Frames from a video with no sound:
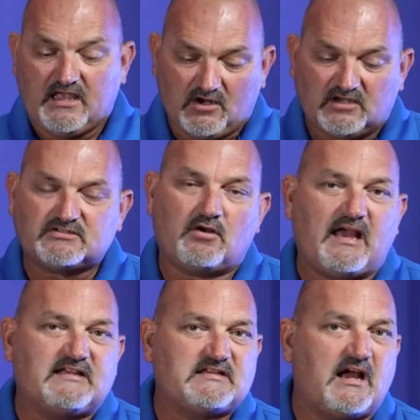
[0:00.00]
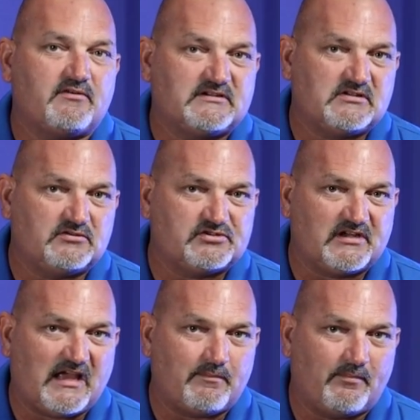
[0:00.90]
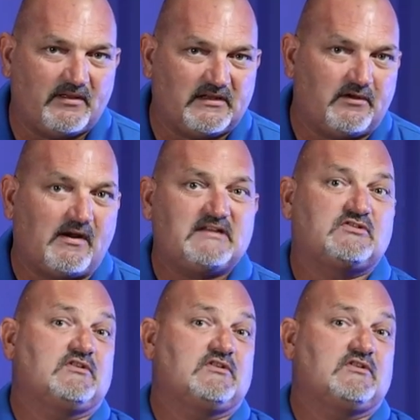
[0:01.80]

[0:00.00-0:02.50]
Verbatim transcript: It also has high resolution capability, right?